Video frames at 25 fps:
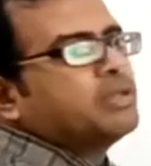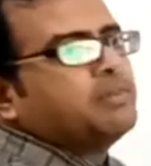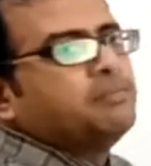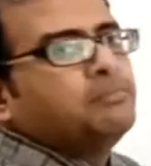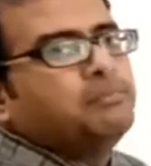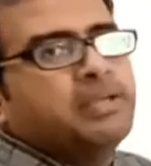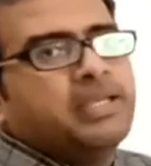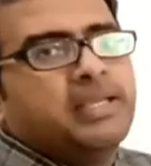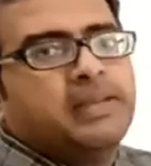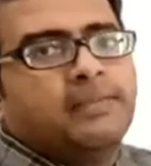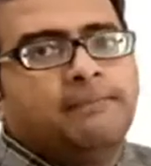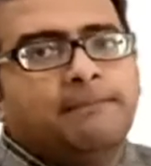
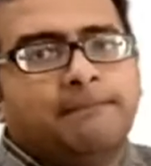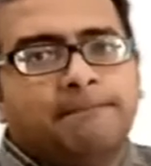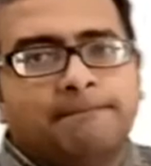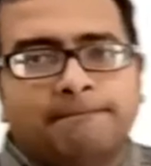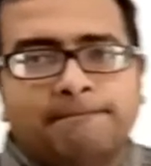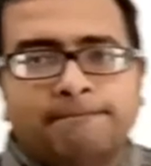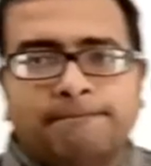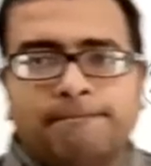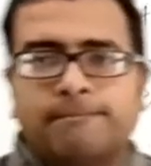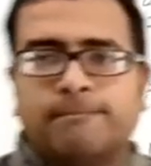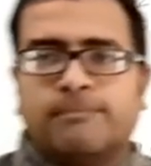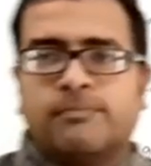B.
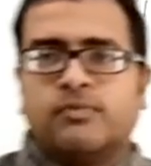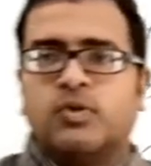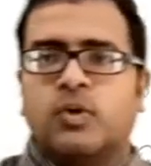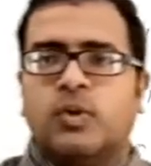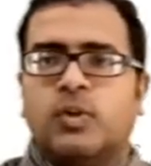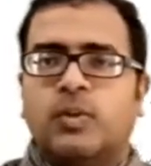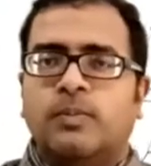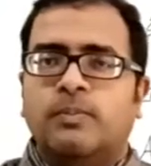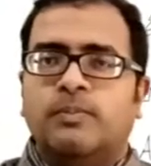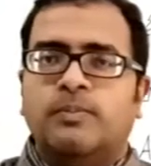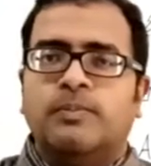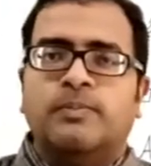
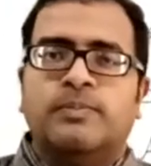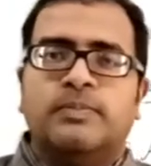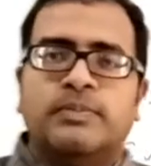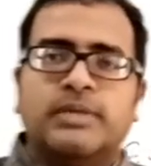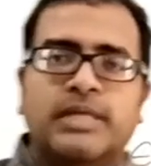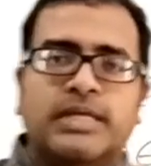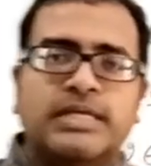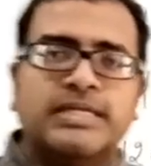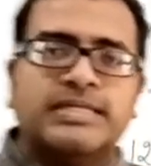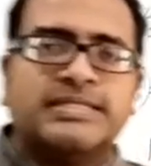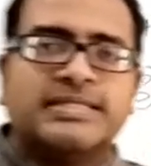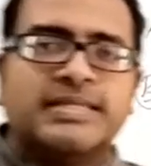So,
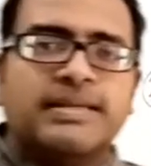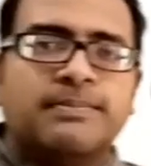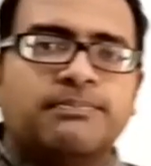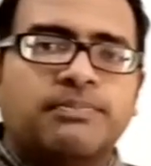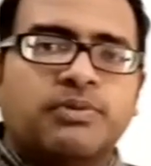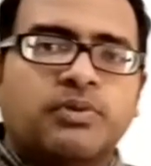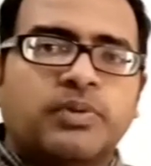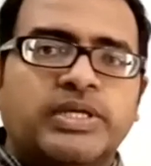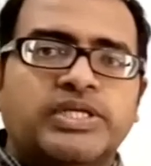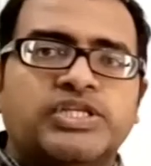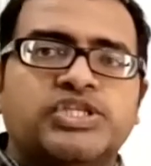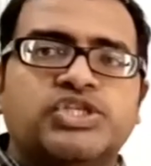that is sub
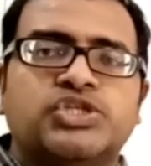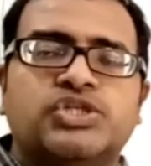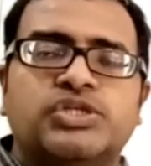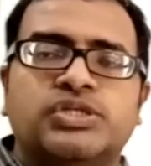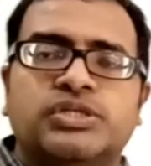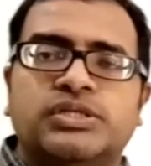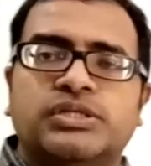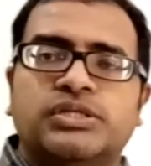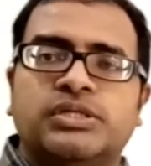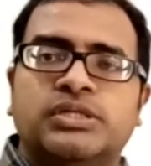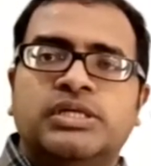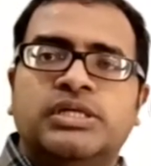
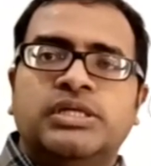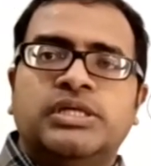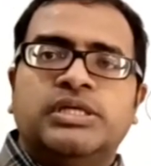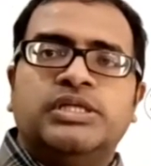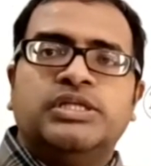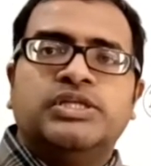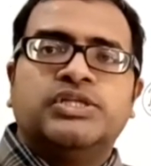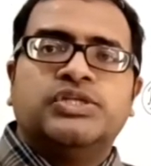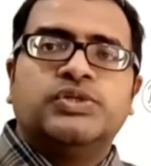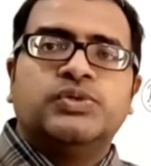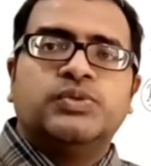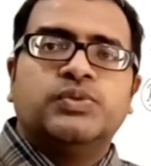question
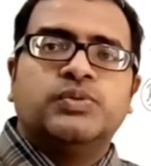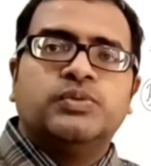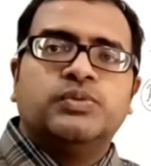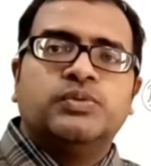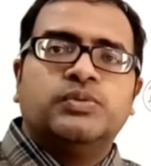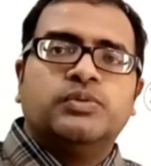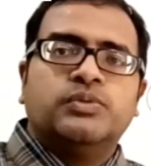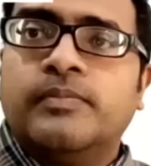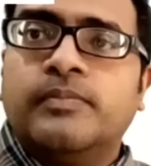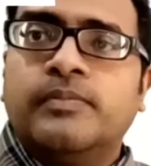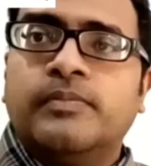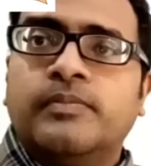2.
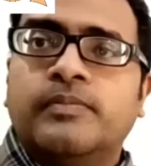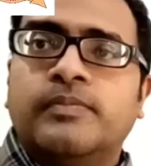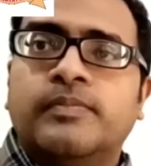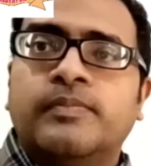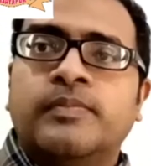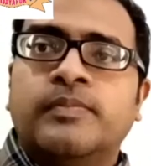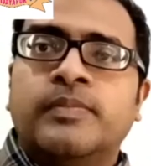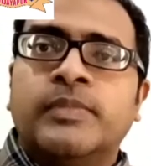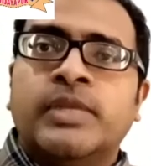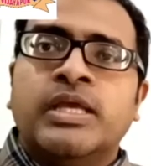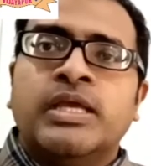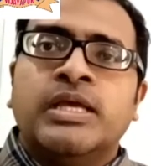
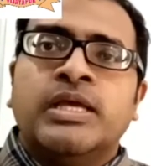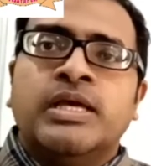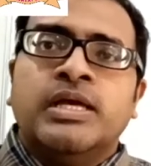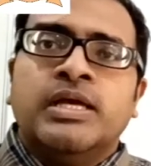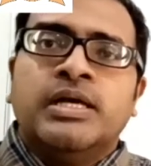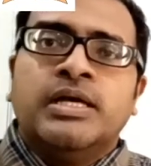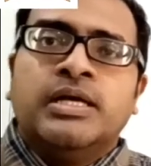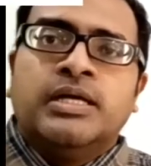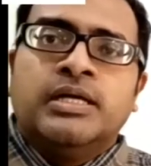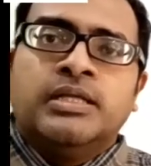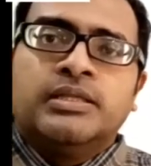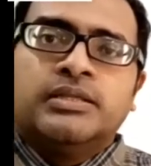
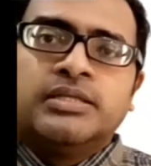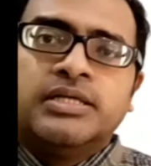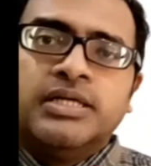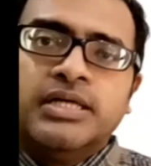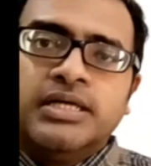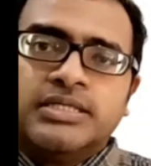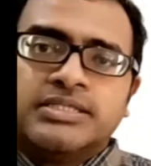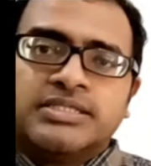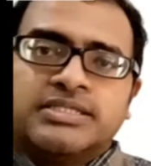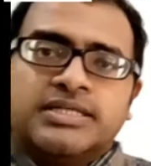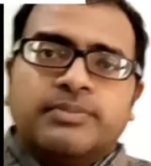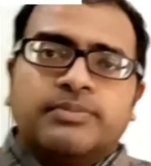
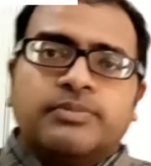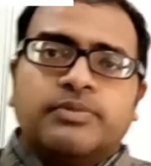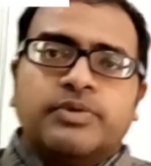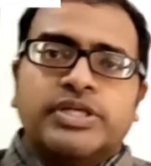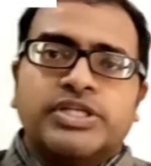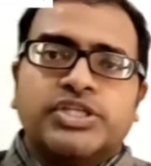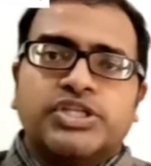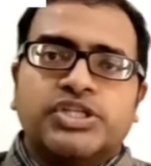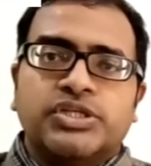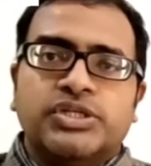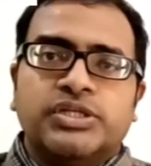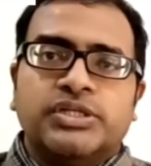Third sub
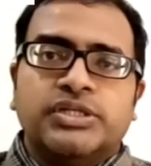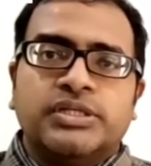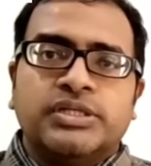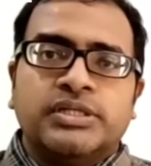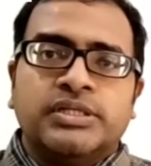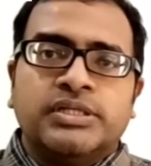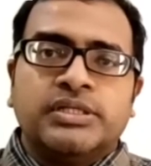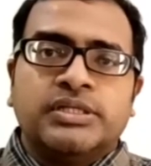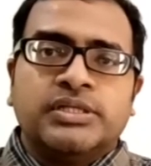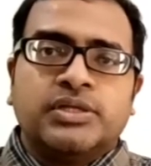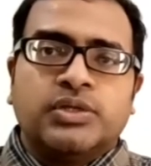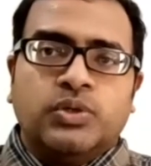
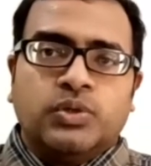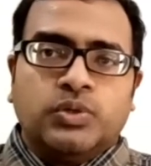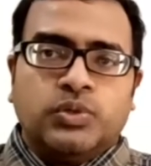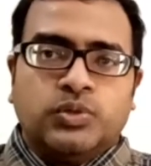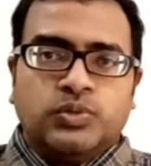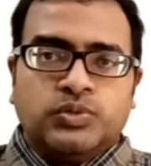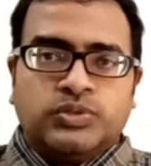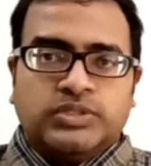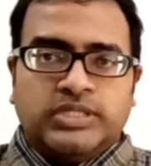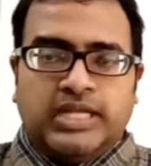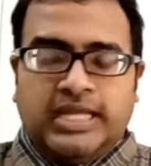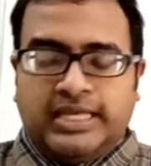question
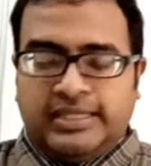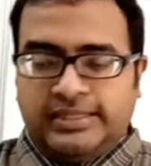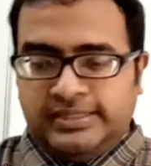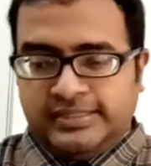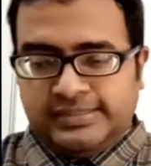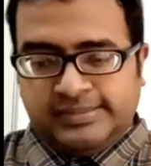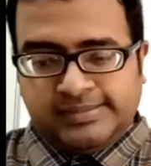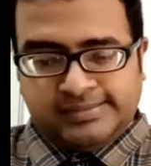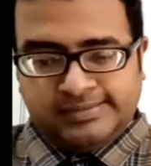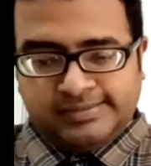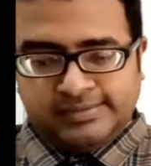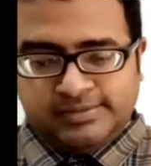goes like
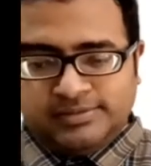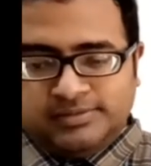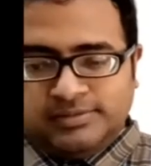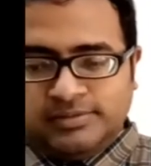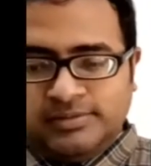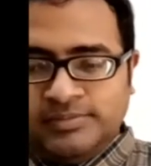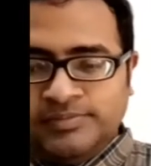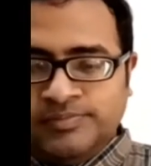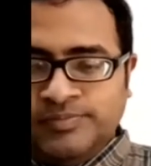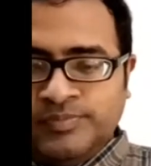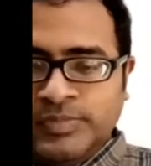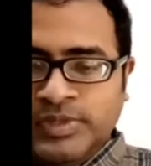this.
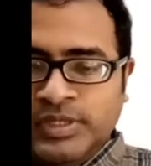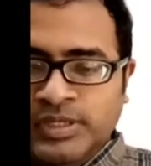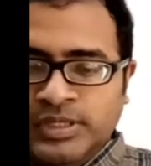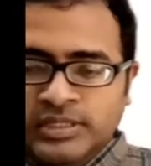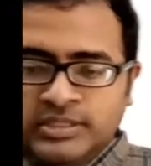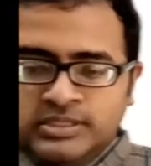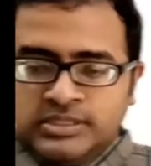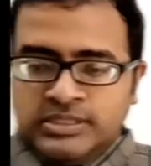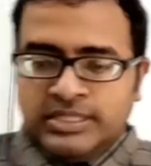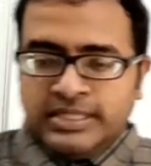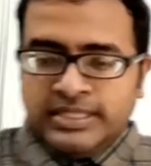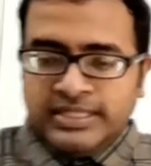
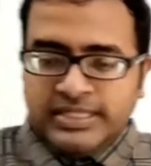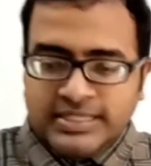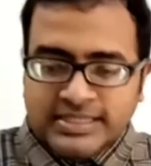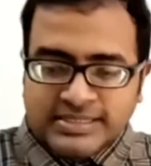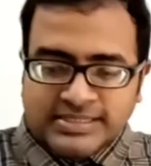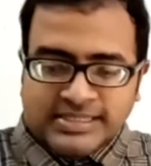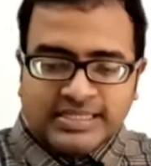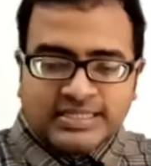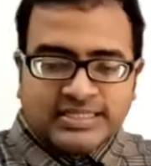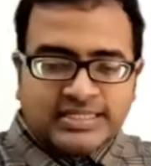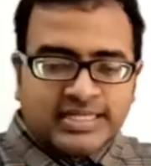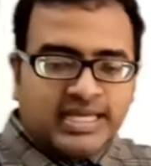
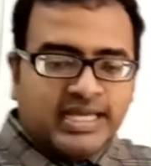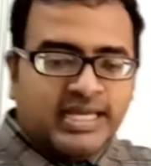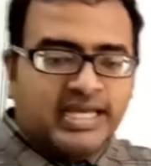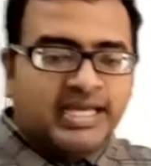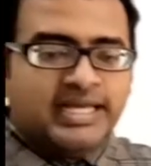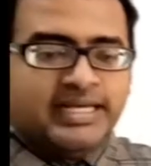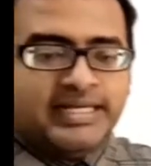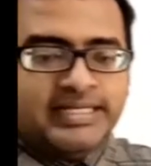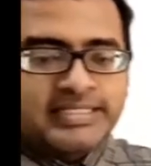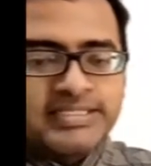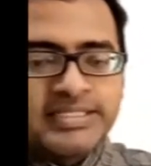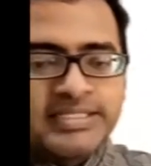Set
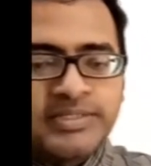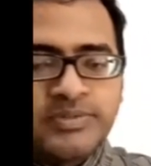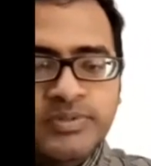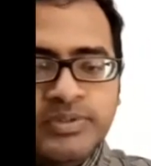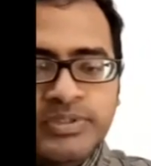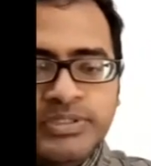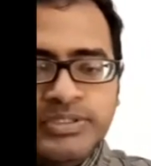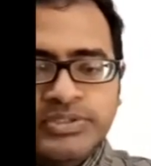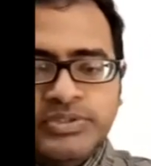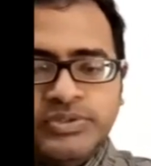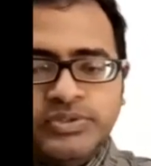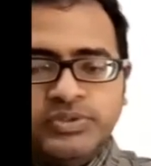A is
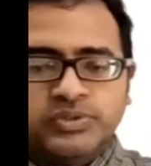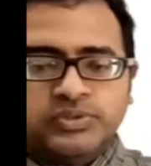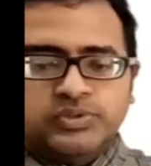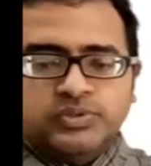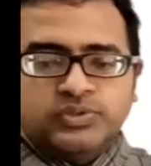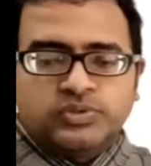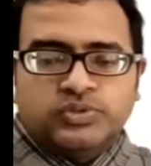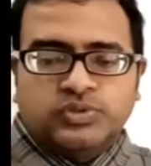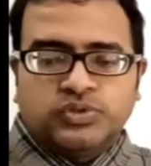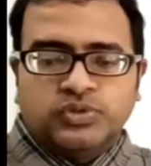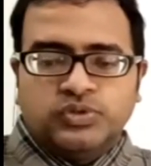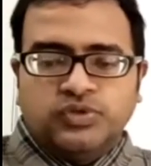equal
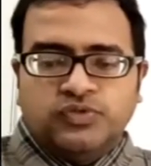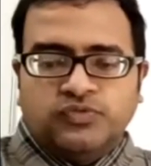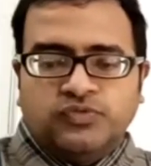to 2,